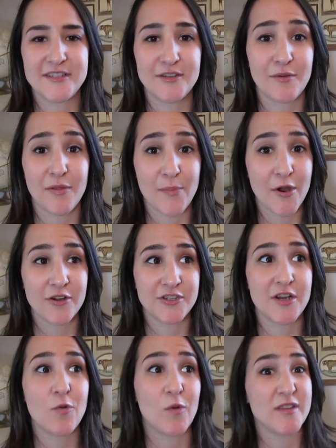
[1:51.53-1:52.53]
deal with
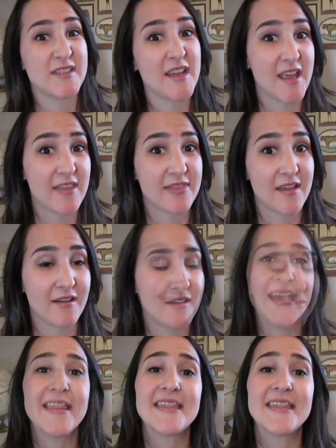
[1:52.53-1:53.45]
purging once I get there.